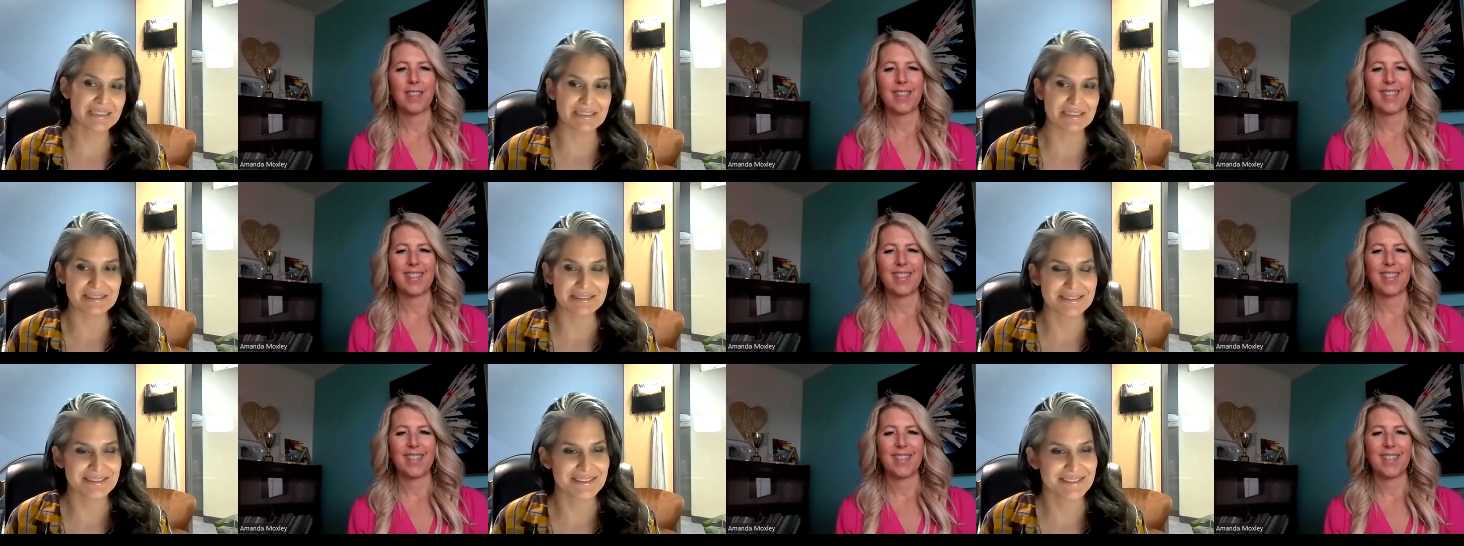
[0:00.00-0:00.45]

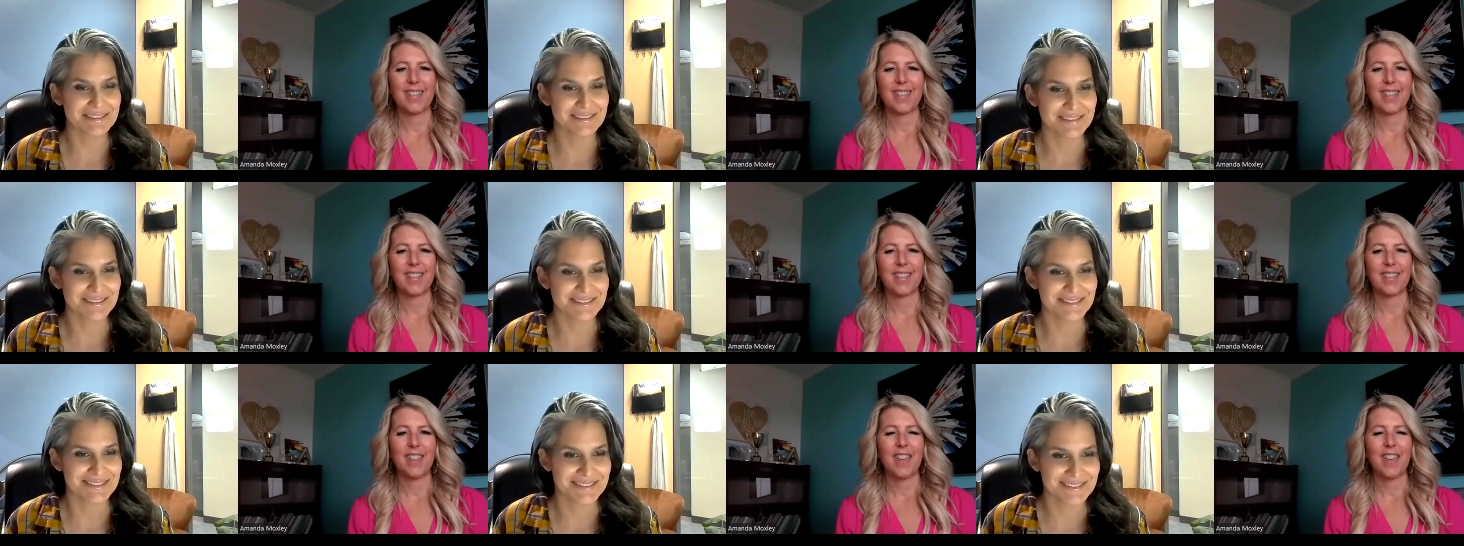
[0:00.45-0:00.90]
Speaker 1: needed.
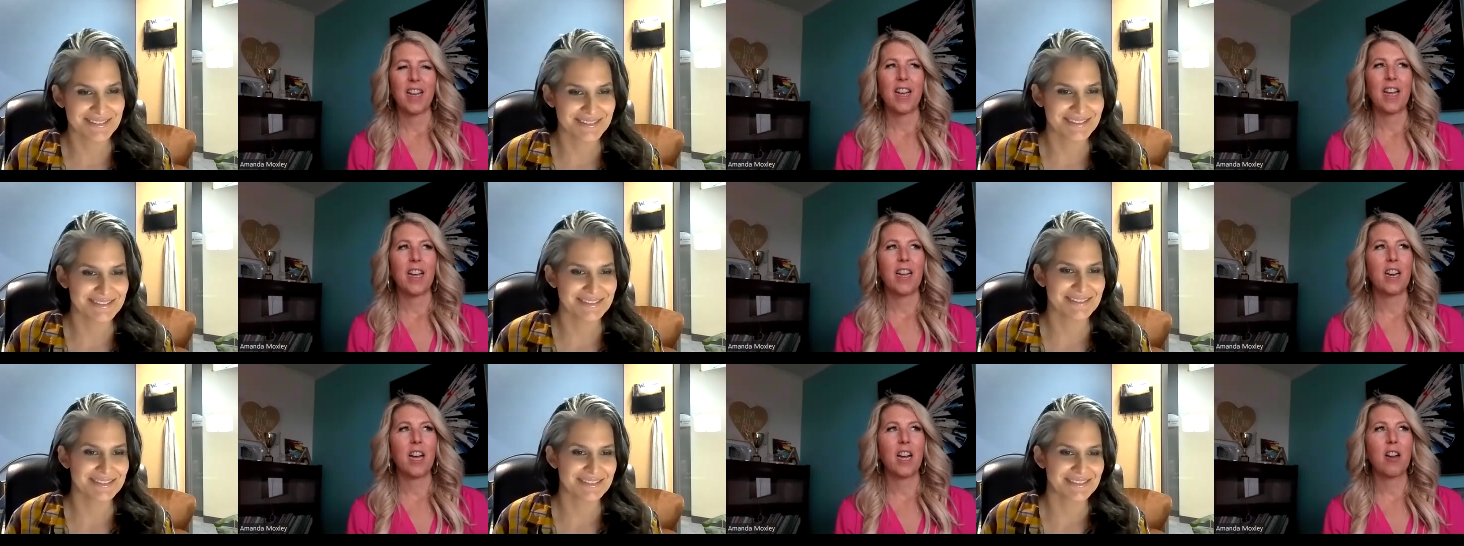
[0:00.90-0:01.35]

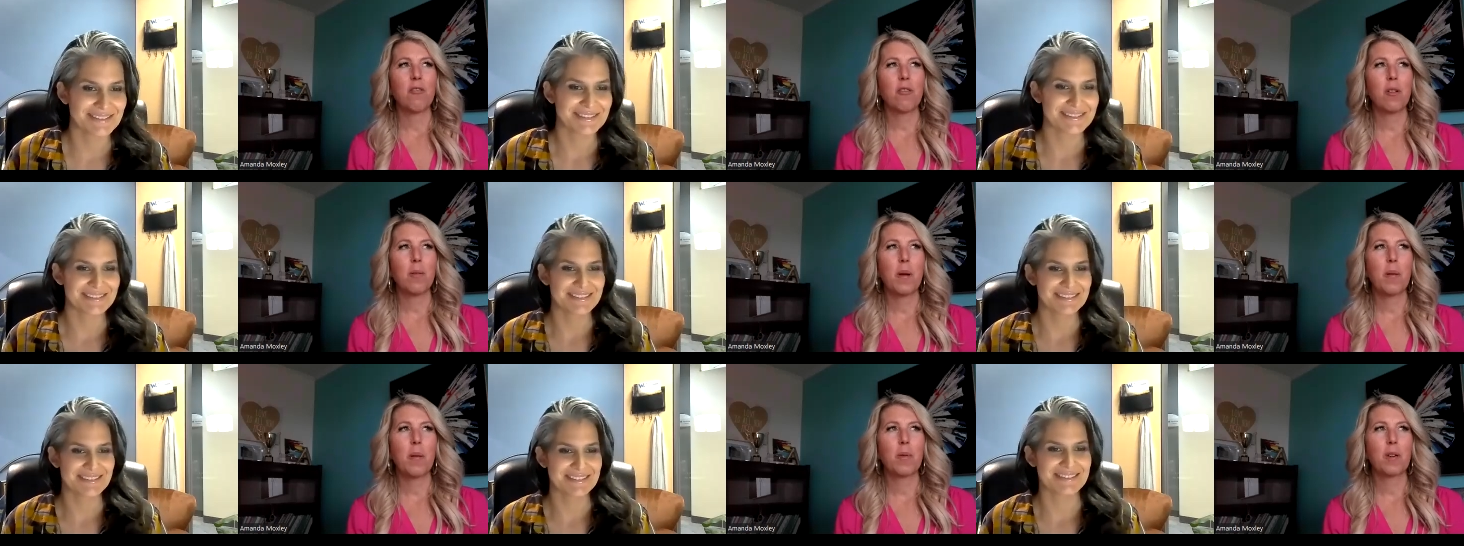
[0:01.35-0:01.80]
And
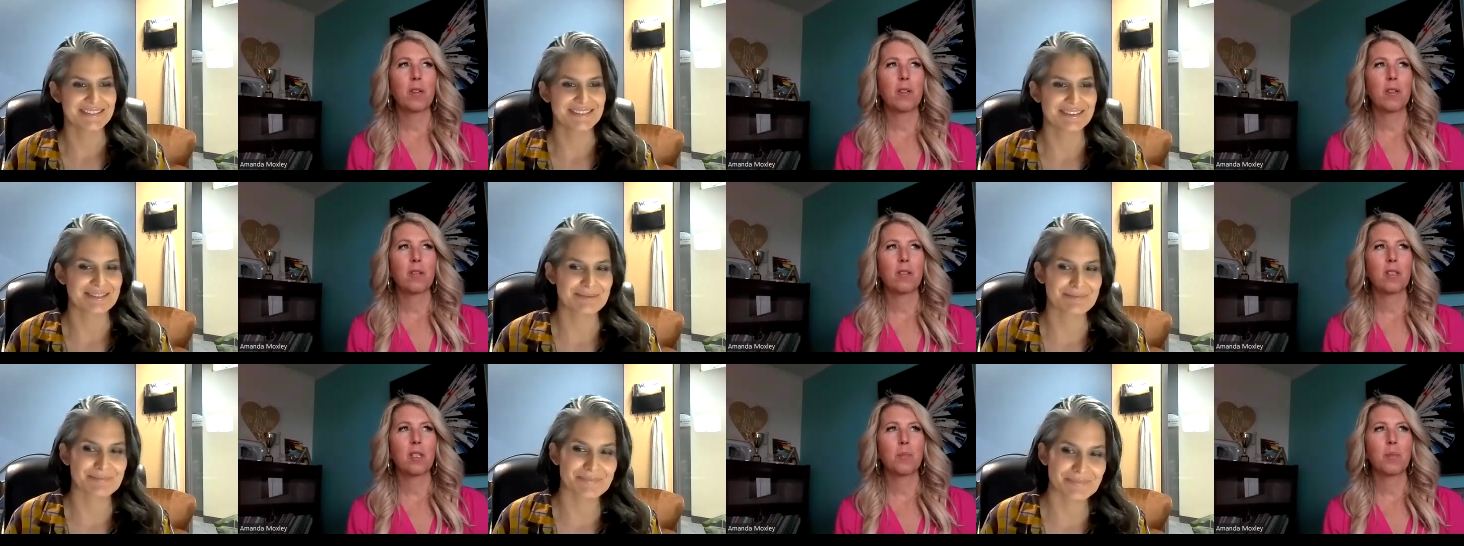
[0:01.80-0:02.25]
I
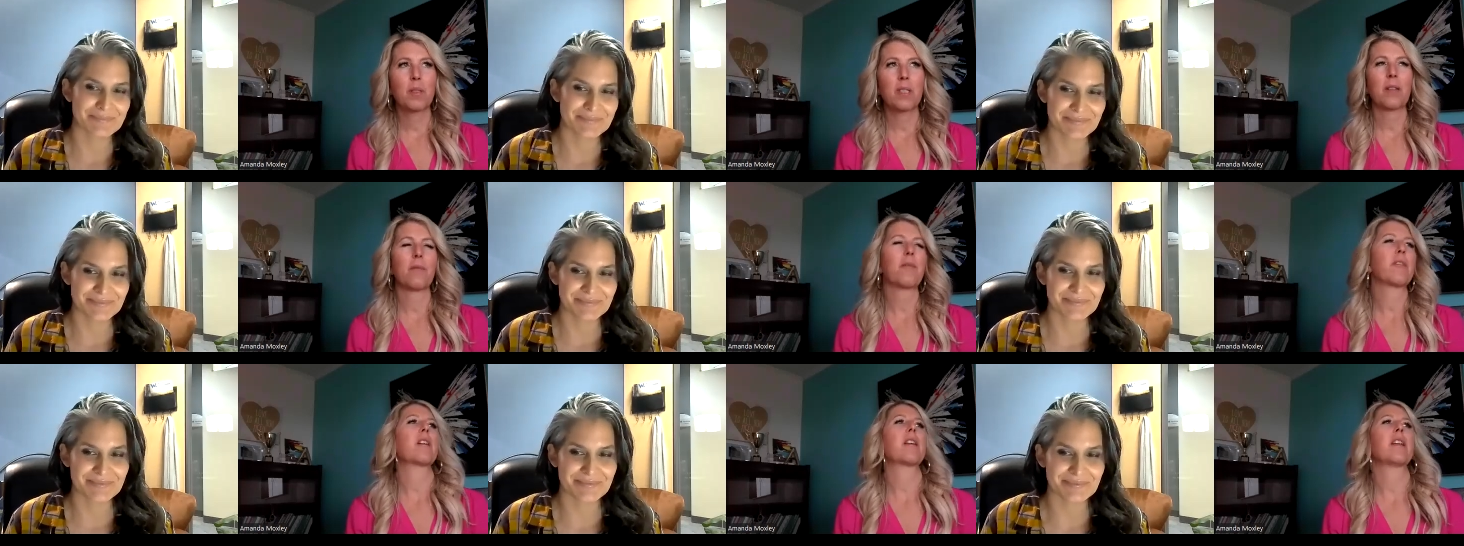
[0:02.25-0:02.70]
remember
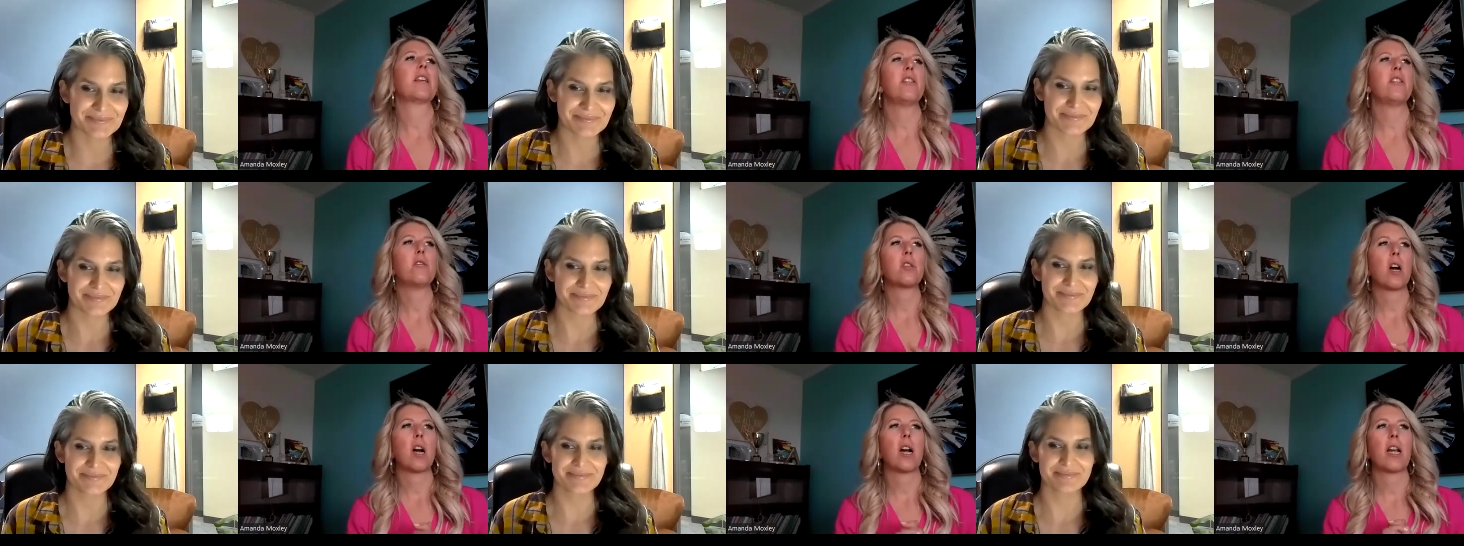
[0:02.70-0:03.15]

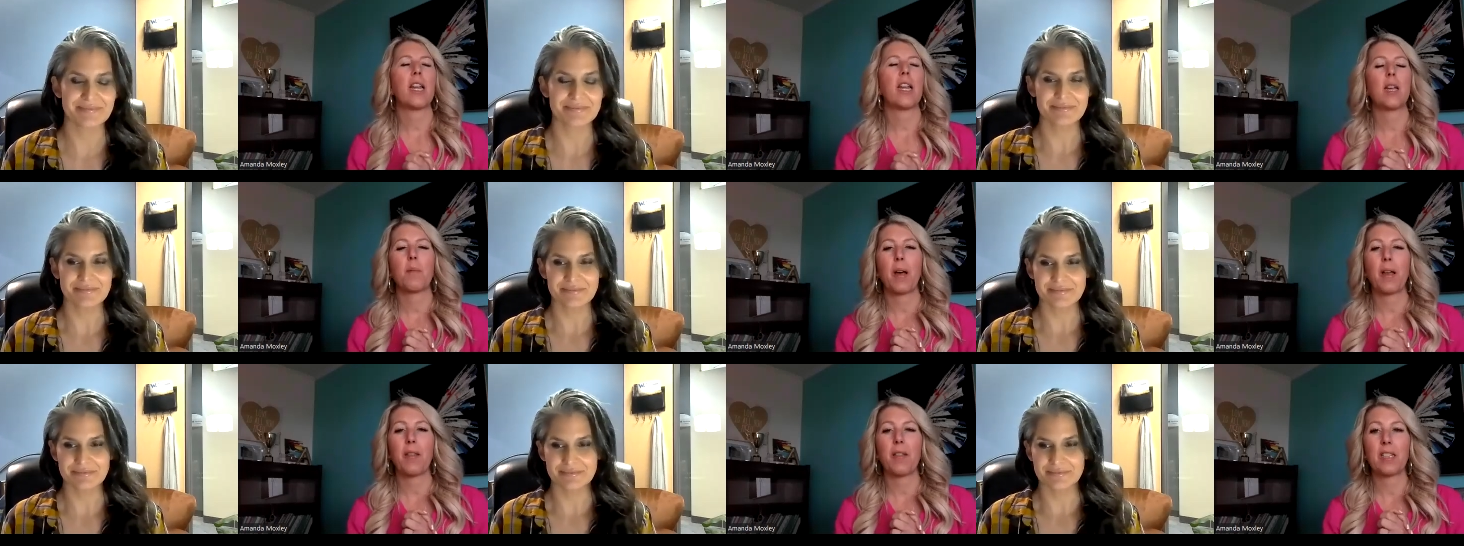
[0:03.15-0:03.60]
specifically you
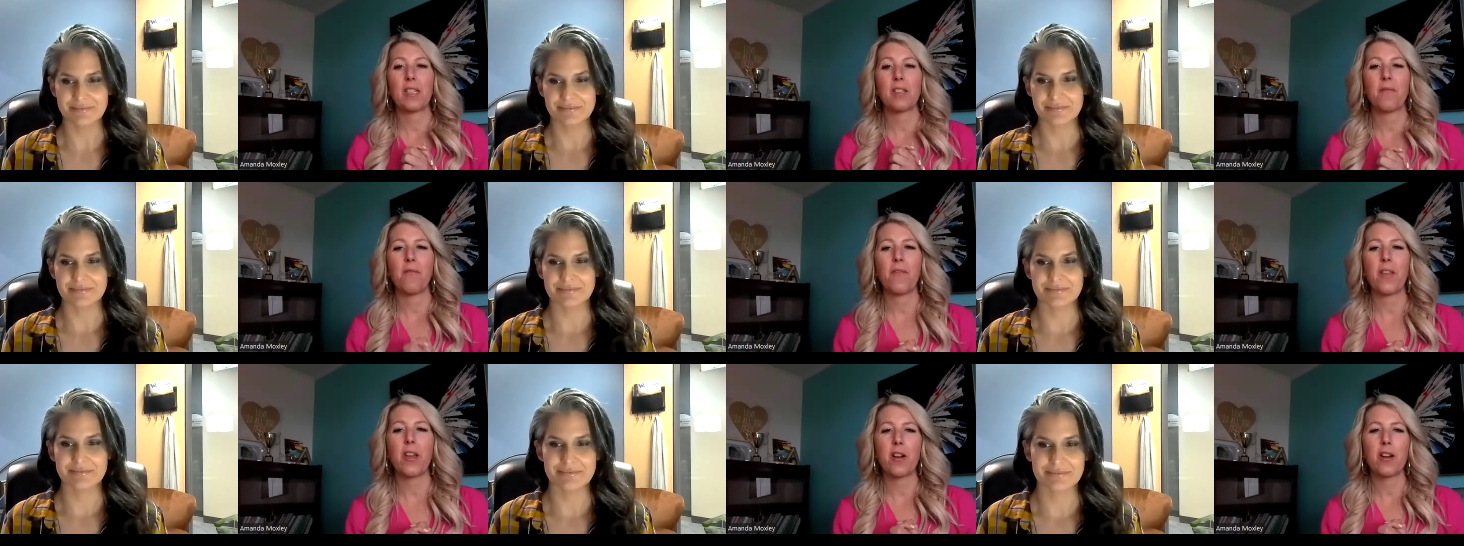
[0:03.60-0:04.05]
talking about this